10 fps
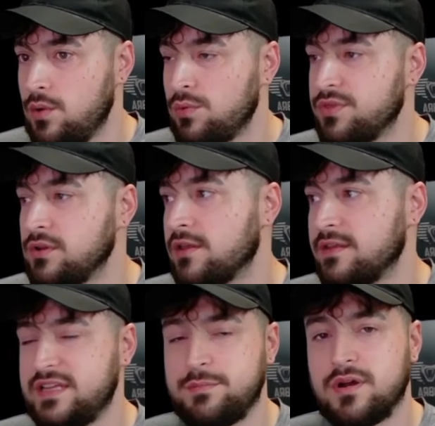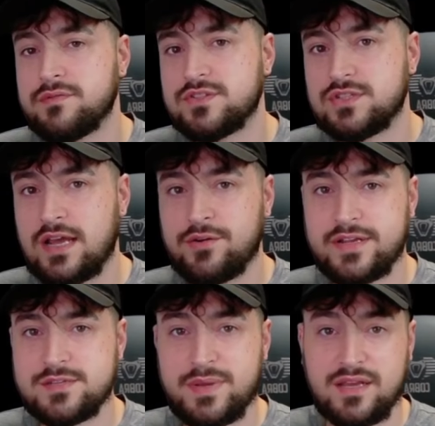With a lot of the debuffs
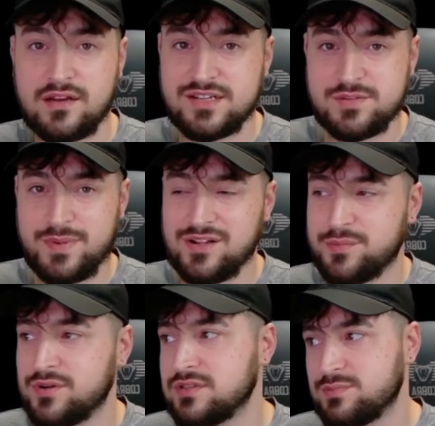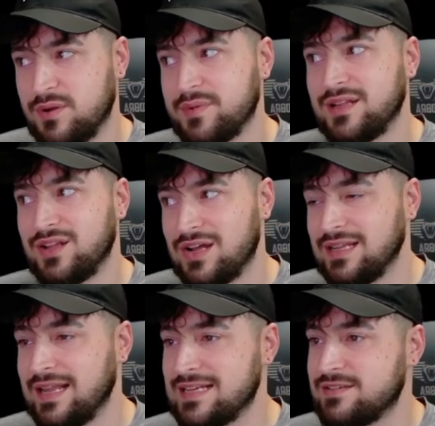nowadays being undispellable, it's probably a lot
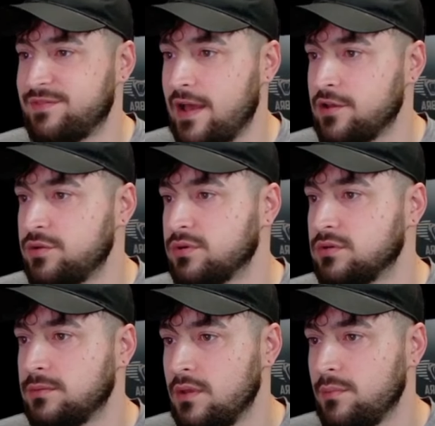less valuable.